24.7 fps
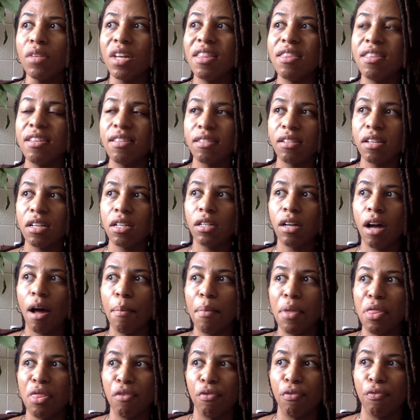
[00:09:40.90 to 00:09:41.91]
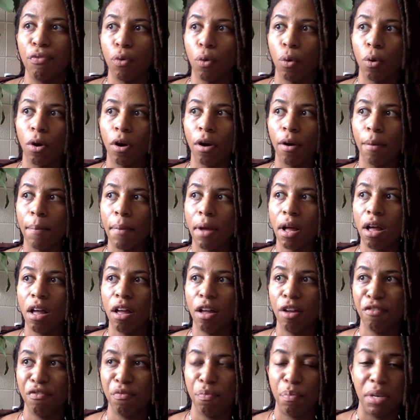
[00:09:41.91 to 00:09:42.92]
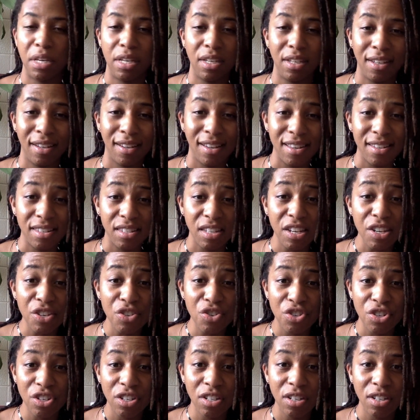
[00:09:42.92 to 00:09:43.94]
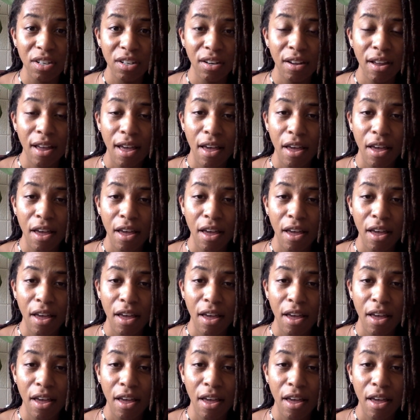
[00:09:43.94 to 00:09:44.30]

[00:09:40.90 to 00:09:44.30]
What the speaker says: This could come in the form of being a teacher.